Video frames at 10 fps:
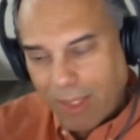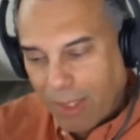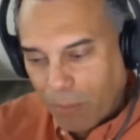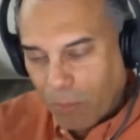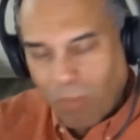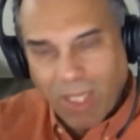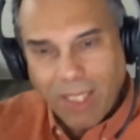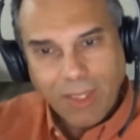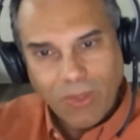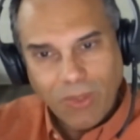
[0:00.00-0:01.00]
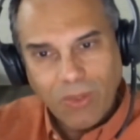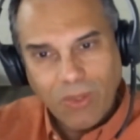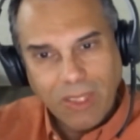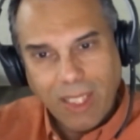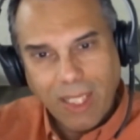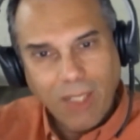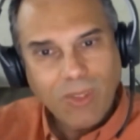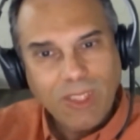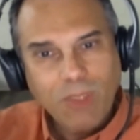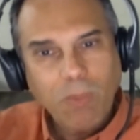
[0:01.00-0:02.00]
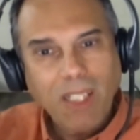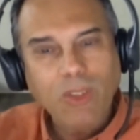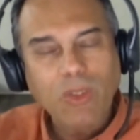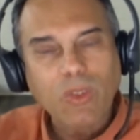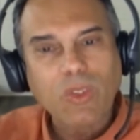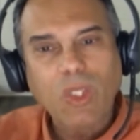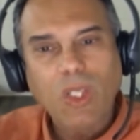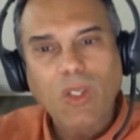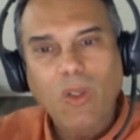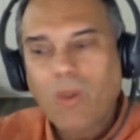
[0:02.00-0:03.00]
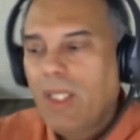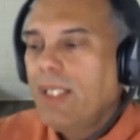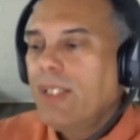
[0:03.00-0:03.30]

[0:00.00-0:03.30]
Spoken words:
molecule? And how do these molecules know